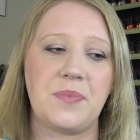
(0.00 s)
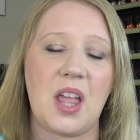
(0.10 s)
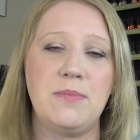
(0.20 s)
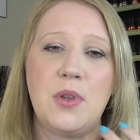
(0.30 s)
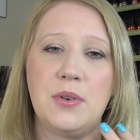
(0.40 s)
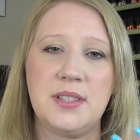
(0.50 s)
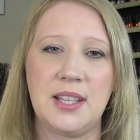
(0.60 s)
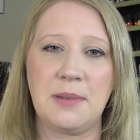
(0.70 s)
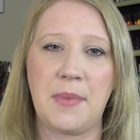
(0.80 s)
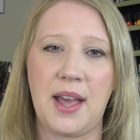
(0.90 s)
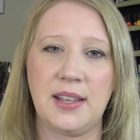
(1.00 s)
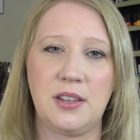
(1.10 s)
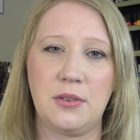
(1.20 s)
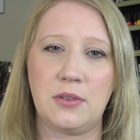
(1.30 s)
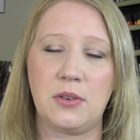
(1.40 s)
am noticing my
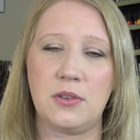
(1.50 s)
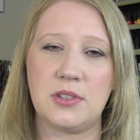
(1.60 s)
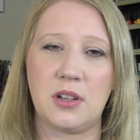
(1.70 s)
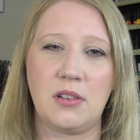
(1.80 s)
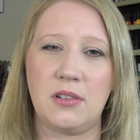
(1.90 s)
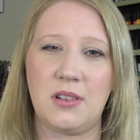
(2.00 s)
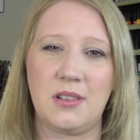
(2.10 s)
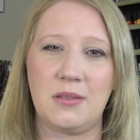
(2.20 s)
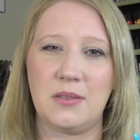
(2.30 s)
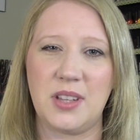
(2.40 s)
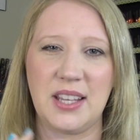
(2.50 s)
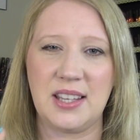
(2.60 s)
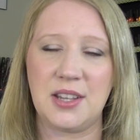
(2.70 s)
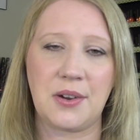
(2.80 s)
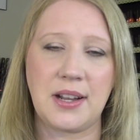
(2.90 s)
cuticles look a little
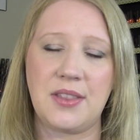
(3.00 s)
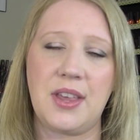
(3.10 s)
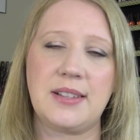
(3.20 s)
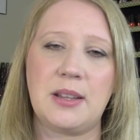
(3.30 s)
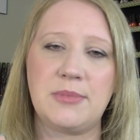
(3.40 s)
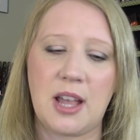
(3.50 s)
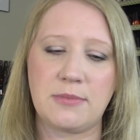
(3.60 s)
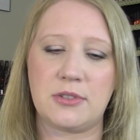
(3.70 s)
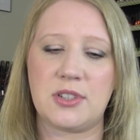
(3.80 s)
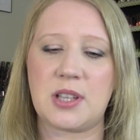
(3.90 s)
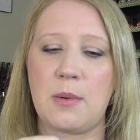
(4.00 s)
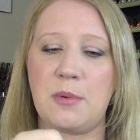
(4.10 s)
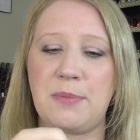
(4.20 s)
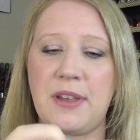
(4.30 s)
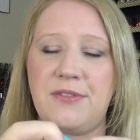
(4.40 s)
icky or anything, sometimes I'll just come in
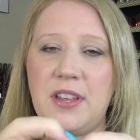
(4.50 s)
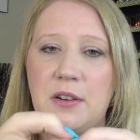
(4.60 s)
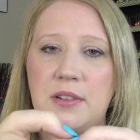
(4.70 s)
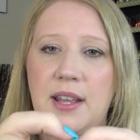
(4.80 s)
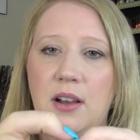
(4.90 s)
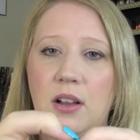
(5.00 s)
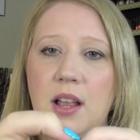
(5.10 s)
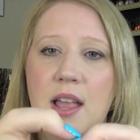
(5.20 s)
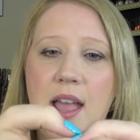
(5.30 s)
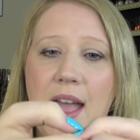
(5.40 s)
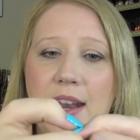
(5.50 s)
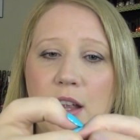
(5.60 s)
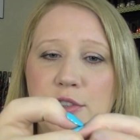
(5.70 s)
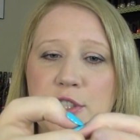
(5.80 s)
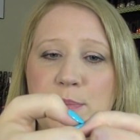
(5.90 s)
with my fingernail and
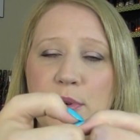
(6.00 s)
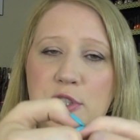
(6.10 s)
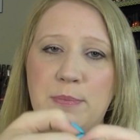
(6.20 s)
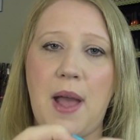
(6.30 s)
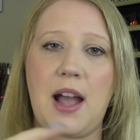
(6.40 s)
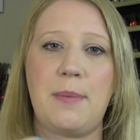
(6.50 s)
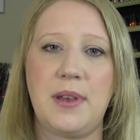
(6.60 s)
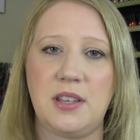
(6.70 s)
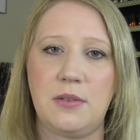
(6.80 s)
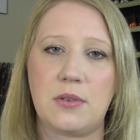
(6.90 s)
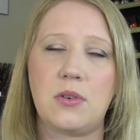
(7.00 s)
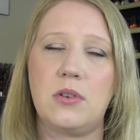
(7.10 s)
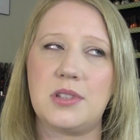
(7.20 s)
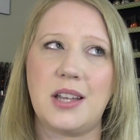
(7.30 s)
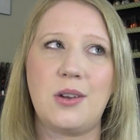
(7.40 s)
I'll just push back my
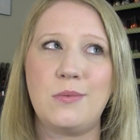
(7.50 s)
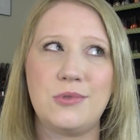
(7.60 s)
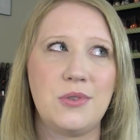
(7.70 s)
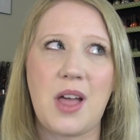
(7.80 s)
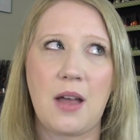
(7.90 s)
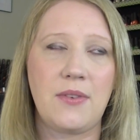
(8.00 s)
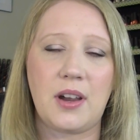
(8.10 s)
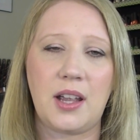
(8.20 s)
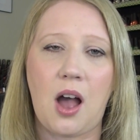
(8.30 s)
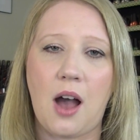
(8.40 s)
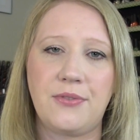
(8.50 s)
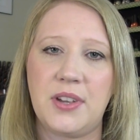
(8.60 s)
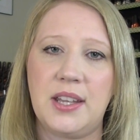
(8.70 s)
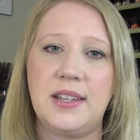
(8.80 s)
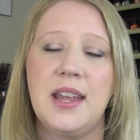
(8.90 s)
cuticles. I don't do that very
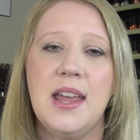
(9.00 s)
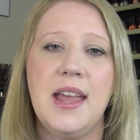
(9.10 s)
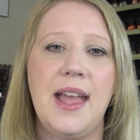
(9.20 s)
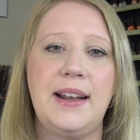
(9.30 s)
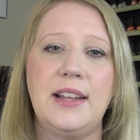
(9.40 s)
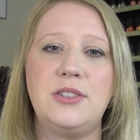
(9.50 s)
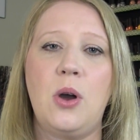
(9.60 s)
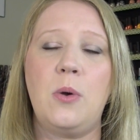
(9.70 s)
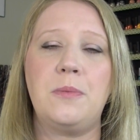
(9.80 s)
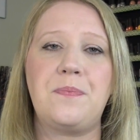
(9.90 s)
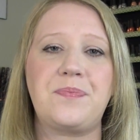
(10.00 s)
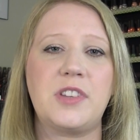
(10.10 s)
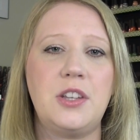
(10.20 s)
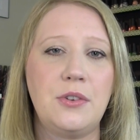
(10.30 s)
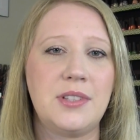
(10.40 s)
often, and I don't
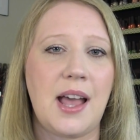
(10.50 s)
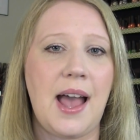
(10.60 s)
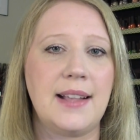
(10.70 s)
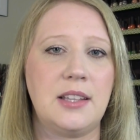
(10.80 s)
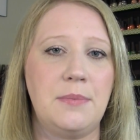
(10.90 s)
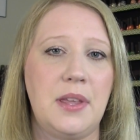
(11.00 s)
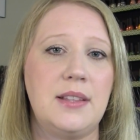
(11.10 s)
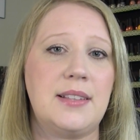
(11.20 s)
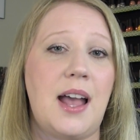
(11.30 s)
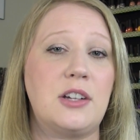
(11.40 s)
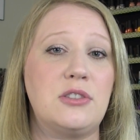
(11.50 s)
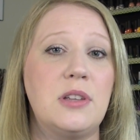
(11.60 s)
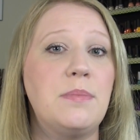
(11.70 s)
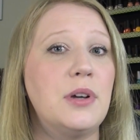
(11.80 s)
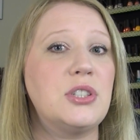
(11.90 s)
use that as a means to
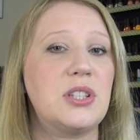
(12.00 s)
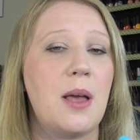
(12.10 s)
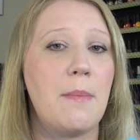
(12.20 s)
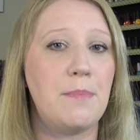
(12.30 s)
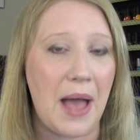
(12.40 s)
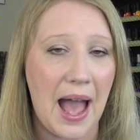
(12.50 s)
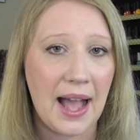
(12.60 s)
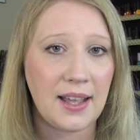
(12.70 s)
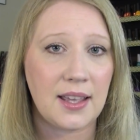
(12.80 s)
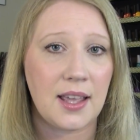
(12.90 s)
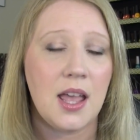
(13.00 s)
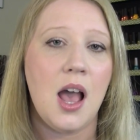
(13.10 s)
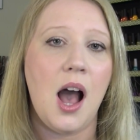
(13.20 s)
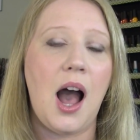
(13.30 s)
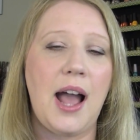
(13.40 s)
actually push them back.
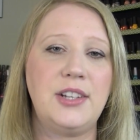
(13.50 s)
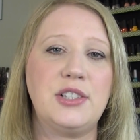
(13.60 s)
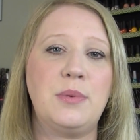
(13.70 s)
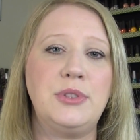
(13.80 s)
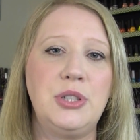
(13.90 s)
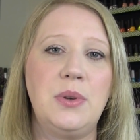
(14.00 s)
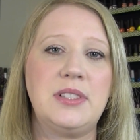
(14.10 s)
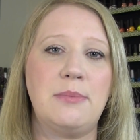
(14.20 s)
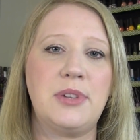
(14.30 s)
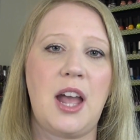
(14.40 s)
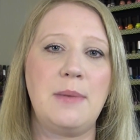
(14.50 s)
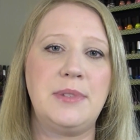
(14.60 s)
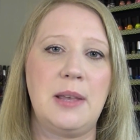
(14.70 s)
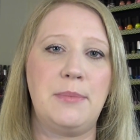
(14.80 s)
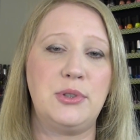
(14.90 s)
I just will do it sometimes
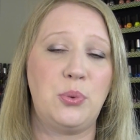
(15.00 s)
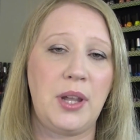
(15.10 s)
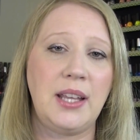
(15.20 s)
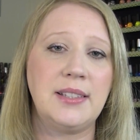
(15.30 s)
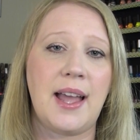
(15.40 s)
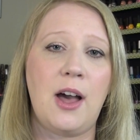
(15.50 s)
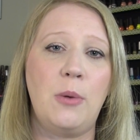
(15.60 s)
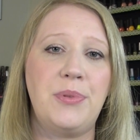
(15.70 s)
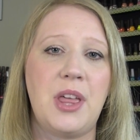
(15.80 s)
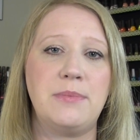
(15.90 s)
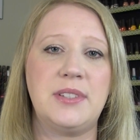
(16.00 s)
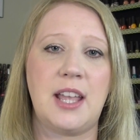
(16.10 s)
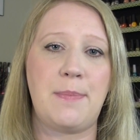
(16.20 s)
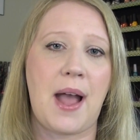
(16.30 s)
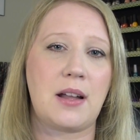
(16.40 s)
in between to help them
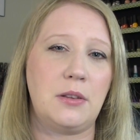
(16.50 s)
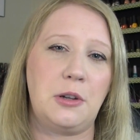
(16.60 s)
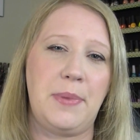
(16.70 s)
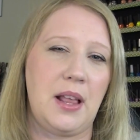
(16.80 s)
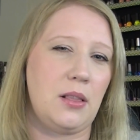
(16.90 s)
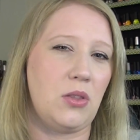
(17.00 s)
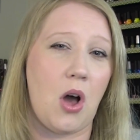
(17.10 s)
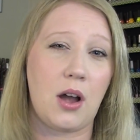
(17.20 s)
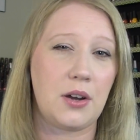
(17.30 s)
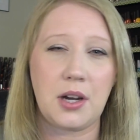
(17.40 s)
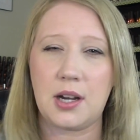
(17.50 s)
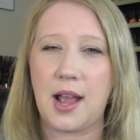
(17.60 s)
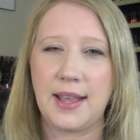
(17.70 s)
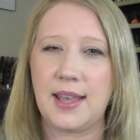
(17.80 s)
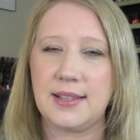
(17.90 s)
stay back a little bit longer,
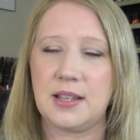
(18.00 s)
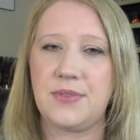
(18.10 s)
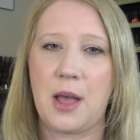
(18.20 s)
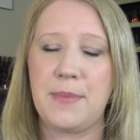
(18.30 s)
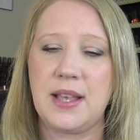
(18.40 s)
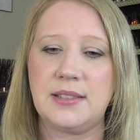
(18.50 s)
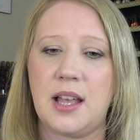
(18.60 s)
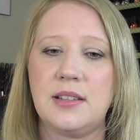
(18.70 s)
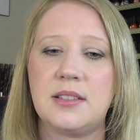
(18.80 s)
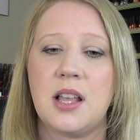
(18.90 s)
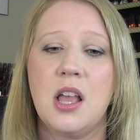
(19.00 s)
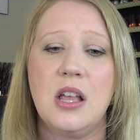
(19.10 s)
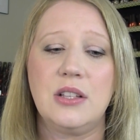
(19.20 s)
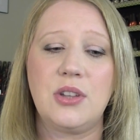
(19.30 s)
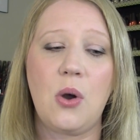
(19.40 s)
I guess, if that makes sense.
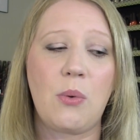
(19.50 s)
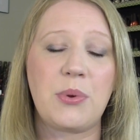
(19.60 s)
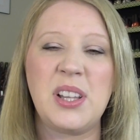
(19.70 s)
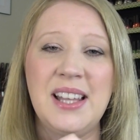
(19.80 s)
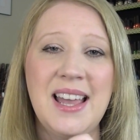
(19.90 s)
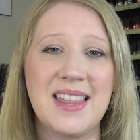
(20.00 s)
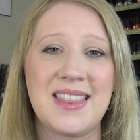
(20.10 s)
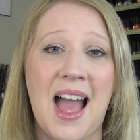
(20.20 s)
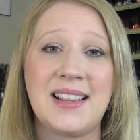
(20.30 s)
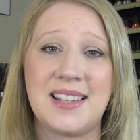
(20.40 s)
So really, that's